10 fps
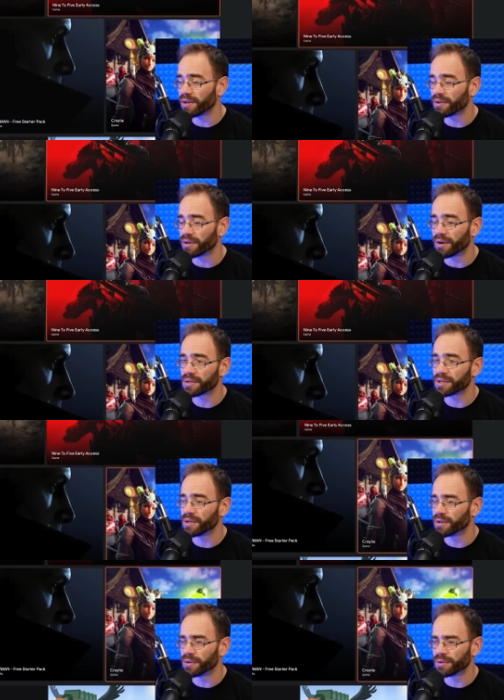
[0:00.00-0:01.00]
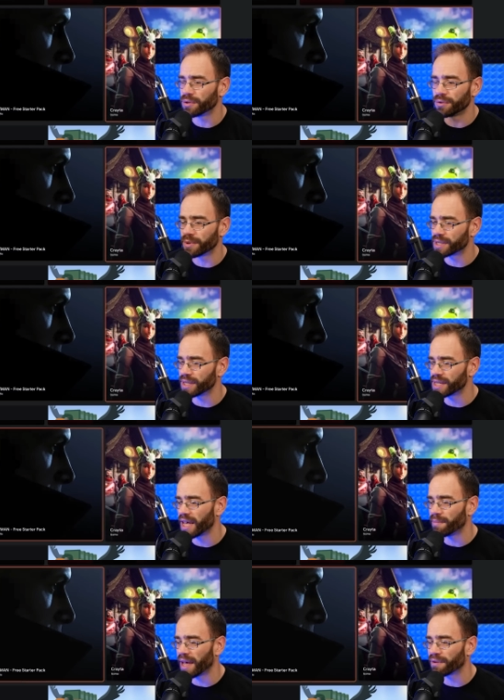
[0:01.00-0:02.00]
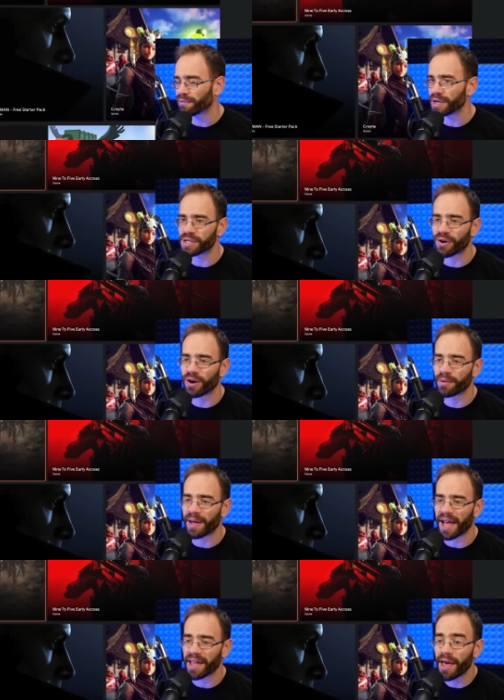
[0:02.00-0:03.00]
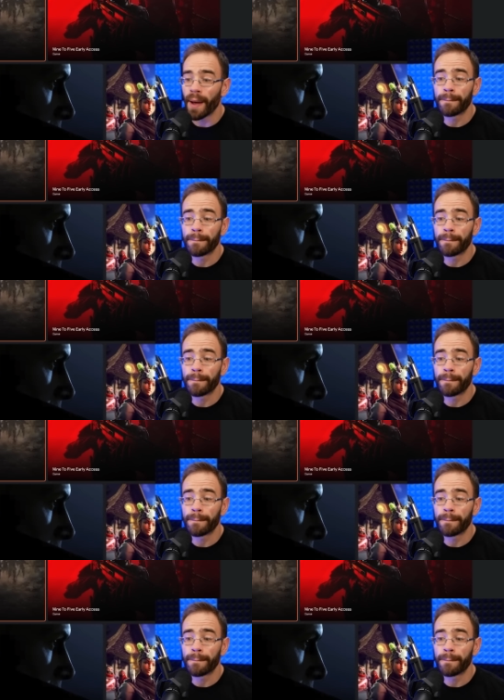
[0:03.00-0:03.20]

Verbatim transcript: You could also do, what's this, Hitman free starter pack,